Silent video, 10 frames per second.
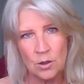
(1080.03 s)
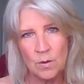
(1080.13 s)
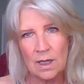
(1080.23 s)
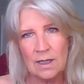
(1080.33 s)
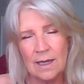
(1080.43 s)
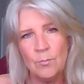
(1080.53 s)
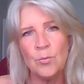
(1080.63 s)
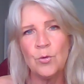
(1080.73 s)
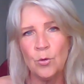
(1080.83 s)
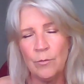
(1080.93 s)
you can
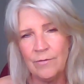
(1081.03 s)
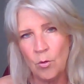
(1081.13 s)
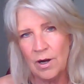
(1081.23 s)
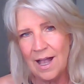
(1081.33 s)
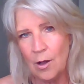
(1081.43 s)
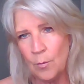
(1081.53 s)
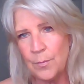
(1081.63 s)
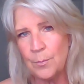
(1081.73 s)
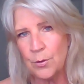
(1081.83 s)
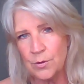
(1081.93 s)
improve or
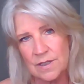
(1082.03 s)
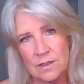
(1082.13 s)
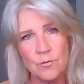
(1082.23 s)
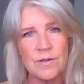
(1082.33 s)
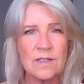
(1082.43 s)
help a person or a